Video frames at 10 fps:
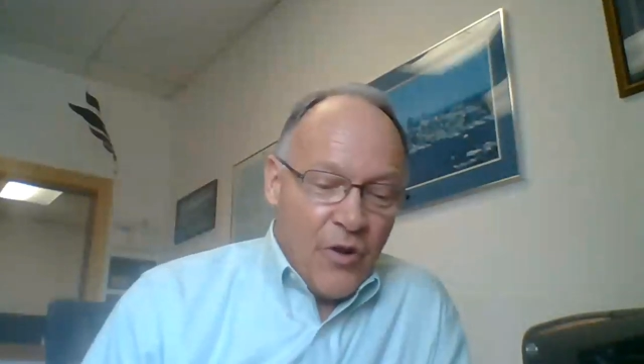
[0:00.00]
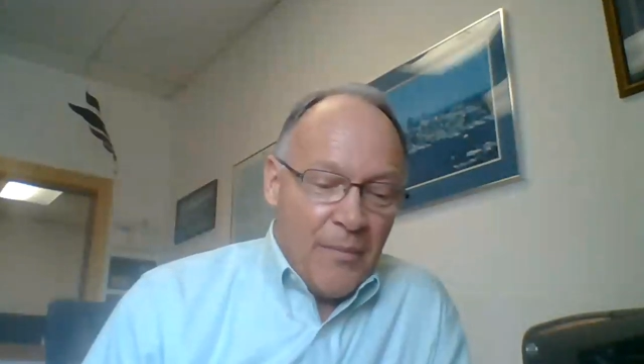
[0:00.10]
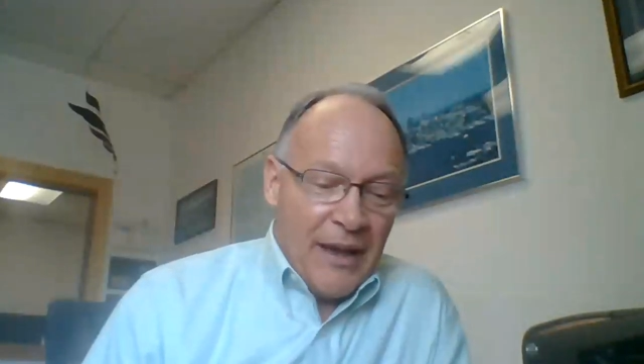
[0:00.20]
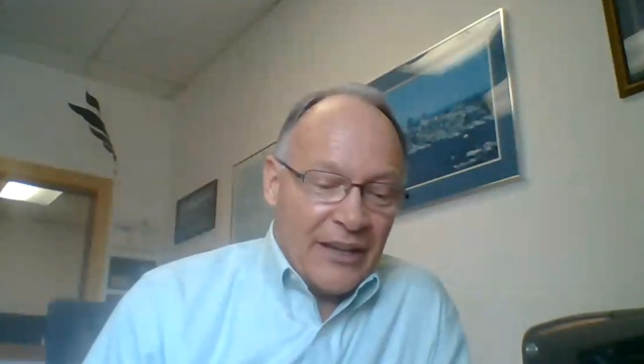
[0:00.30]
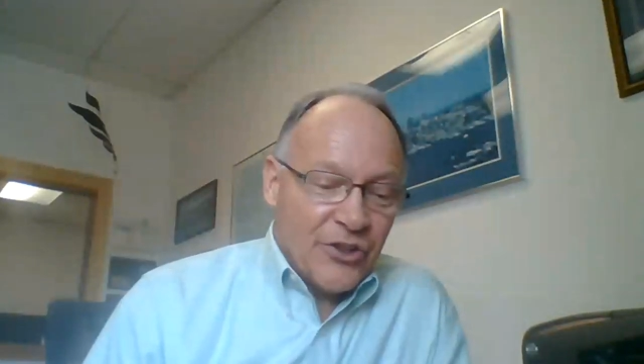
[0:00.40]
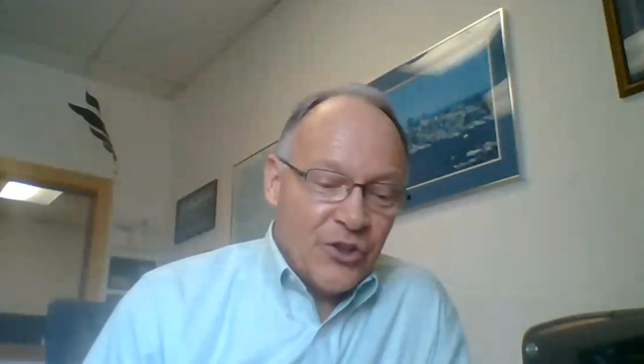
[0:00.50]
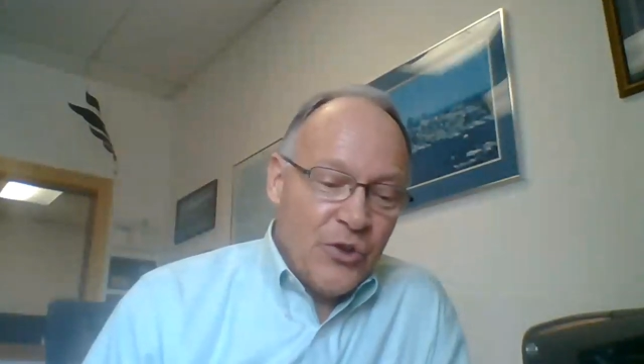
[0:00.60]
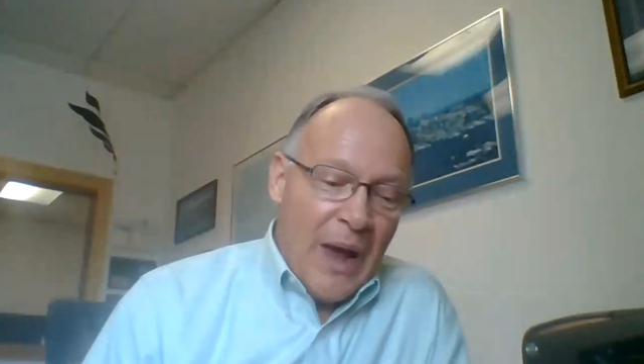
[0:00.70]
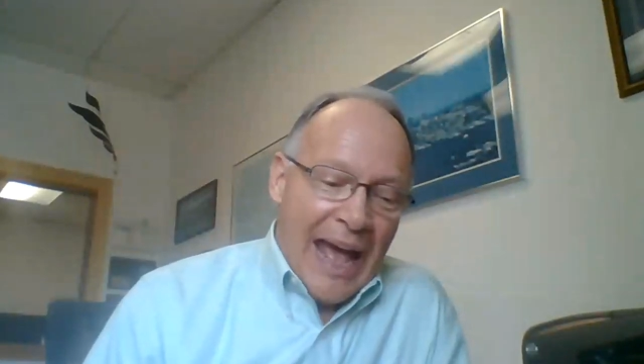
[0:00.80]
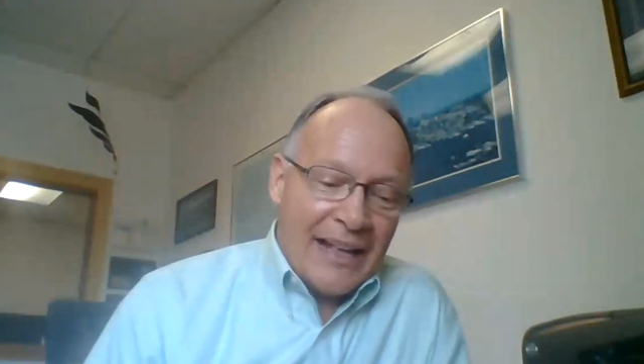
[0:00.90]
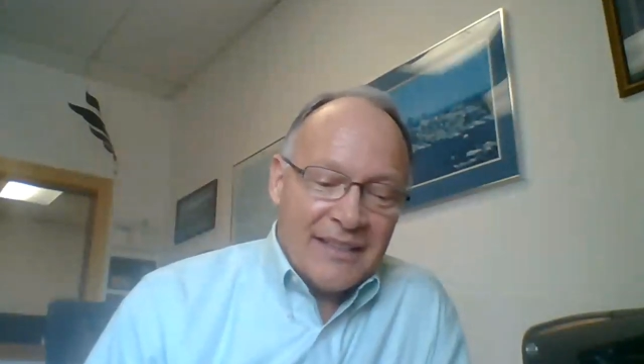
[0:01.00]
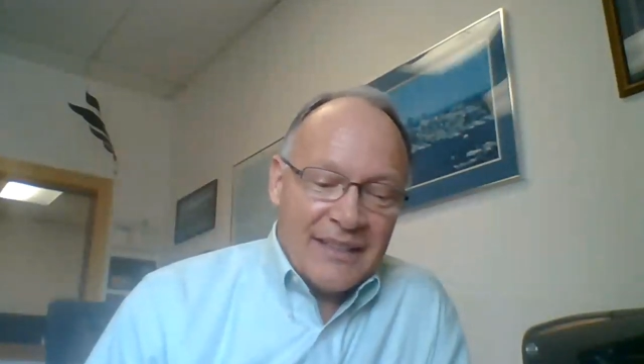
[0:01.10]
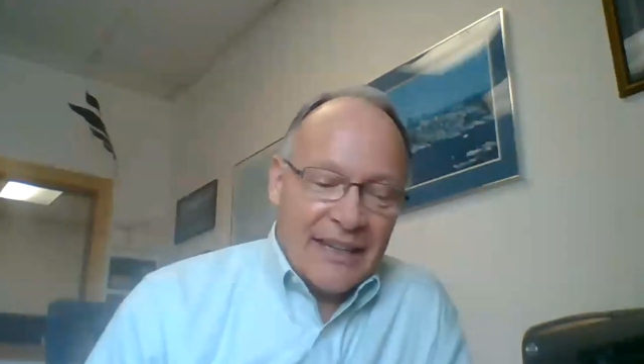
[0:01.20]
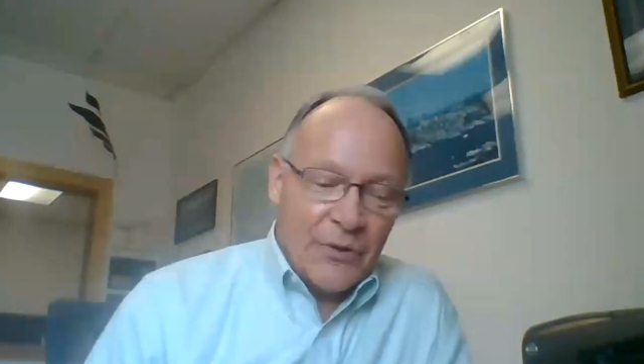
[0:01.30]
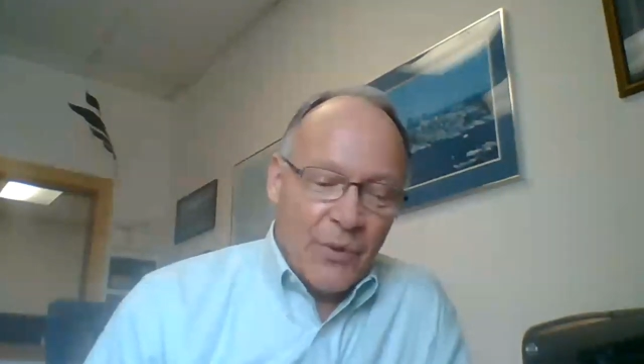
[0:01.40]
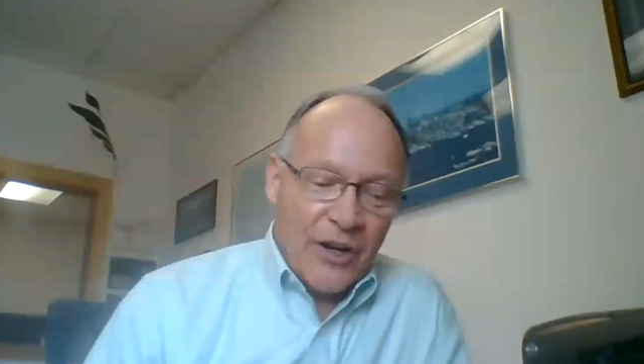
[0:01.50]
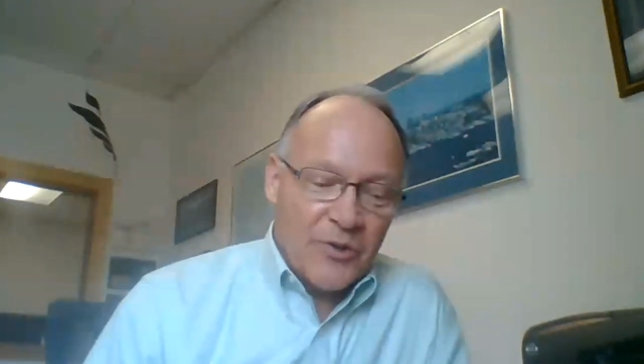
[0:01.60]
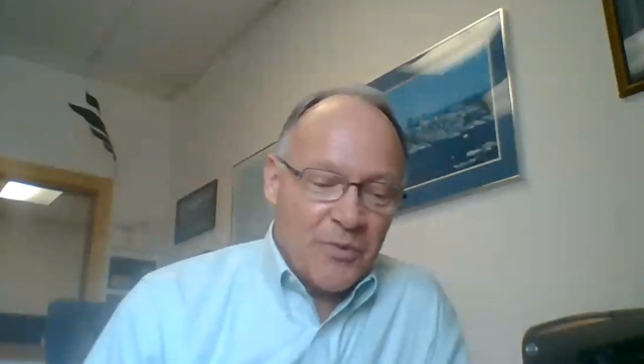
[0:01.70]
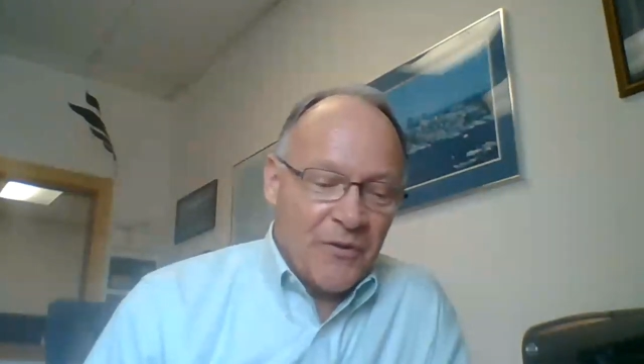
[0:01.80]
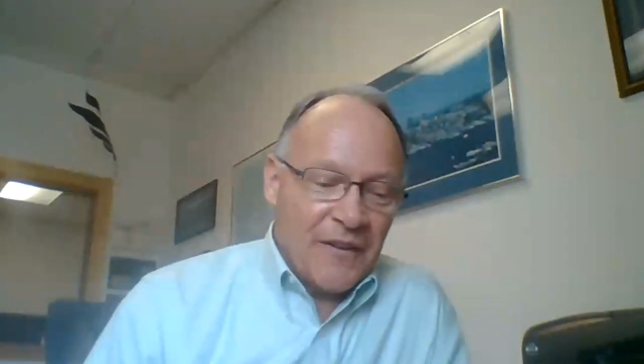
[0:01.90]
Rob has two hats that he
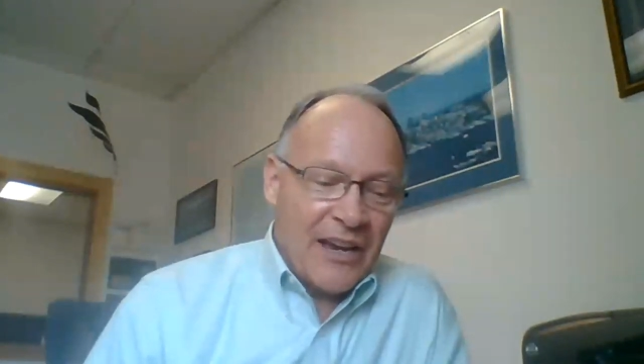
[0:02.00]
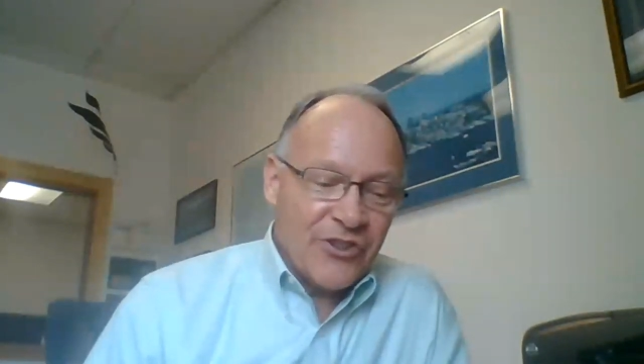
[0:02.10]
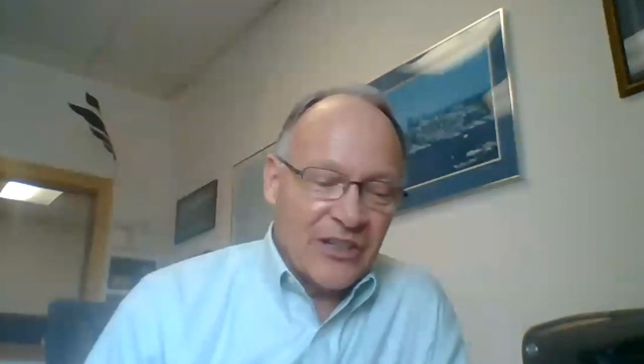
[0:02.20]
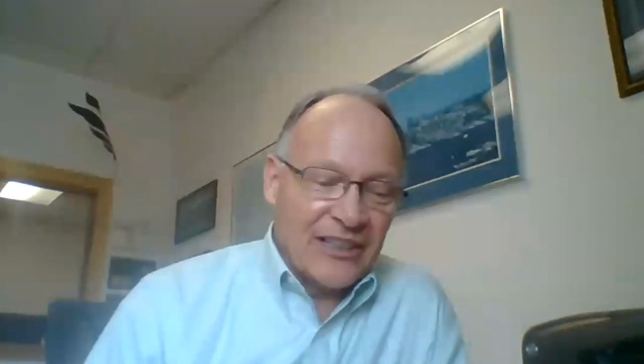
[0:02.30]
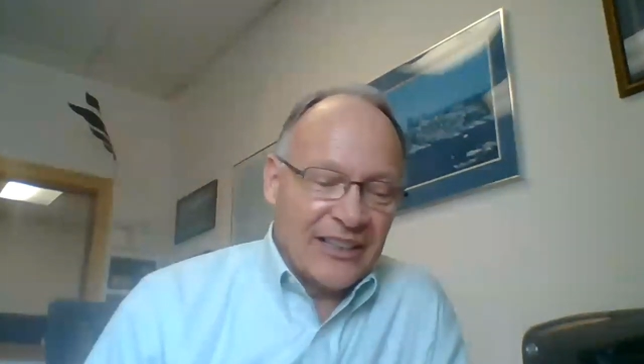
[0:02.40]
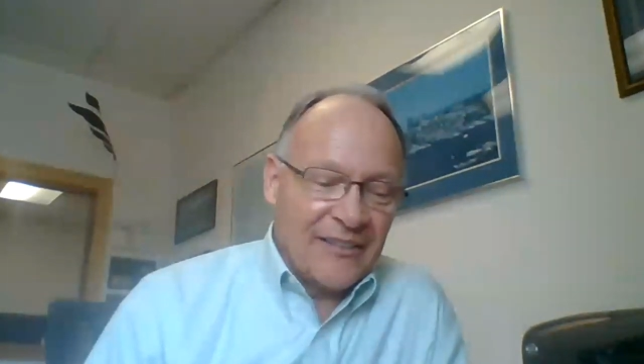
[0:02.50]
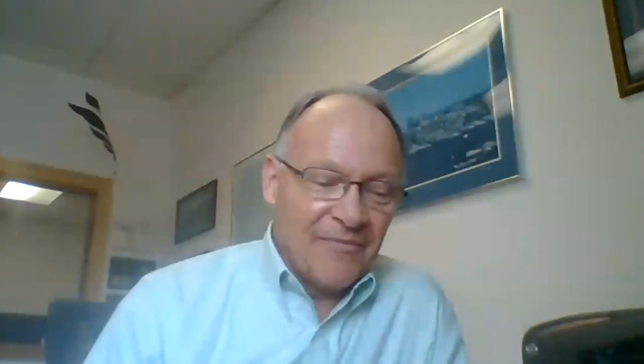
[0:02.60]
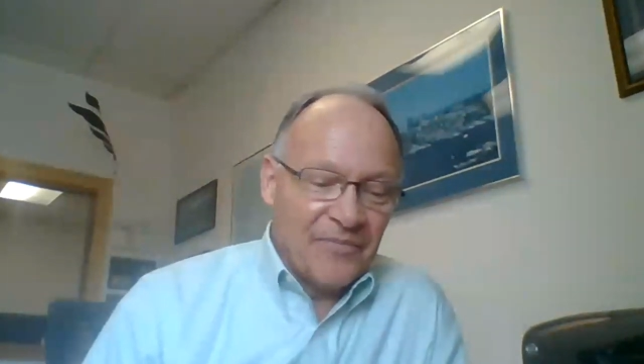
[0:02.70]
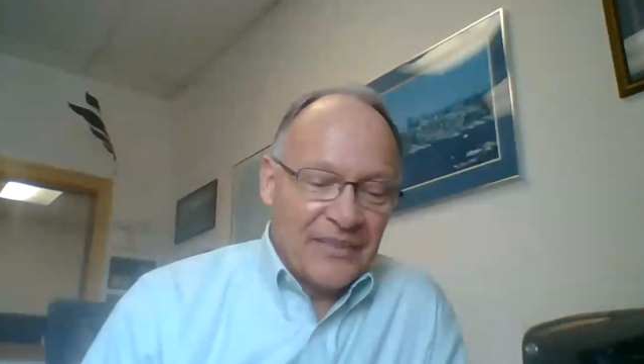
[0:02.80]
wears professionally.